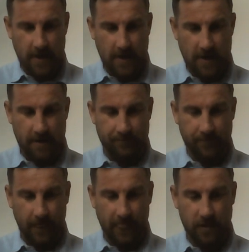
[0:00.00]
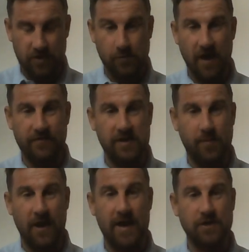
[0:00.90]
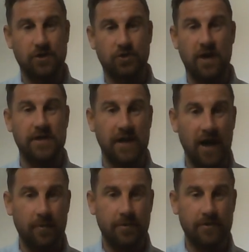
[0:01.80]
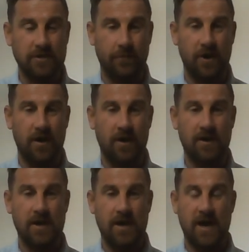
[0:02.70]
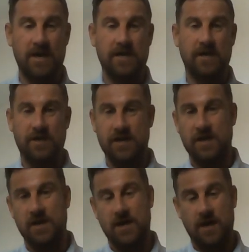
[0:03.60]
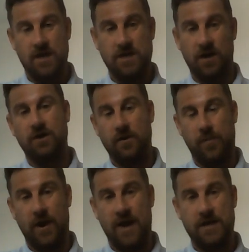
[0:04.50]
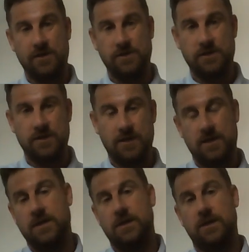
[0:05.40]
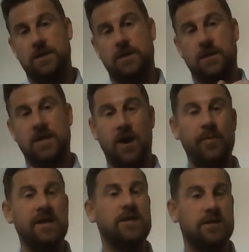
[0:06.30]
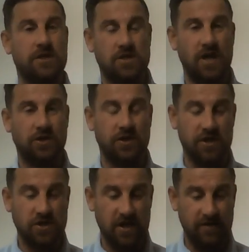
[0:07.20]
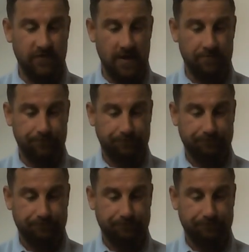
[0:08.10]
Do we have any players training up? So are any of the younger players coming into the session this evening?